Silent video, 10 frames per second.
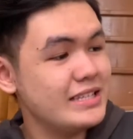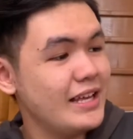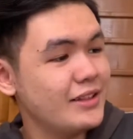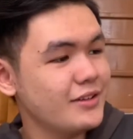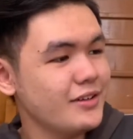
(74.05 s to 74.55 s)

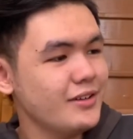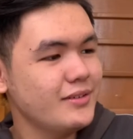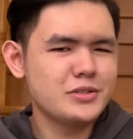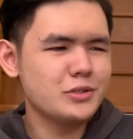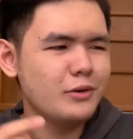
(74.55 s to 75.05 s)
letter.
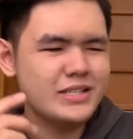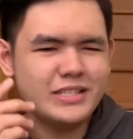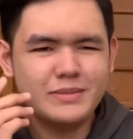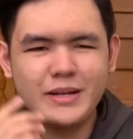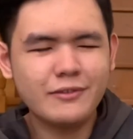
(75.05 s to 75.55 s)
So is
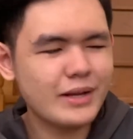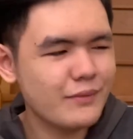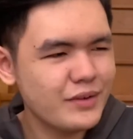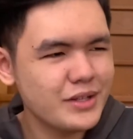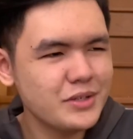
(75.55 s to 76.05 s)
this my
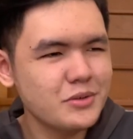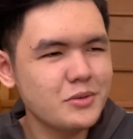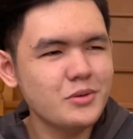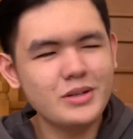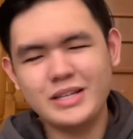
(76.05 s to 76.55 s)
revenue?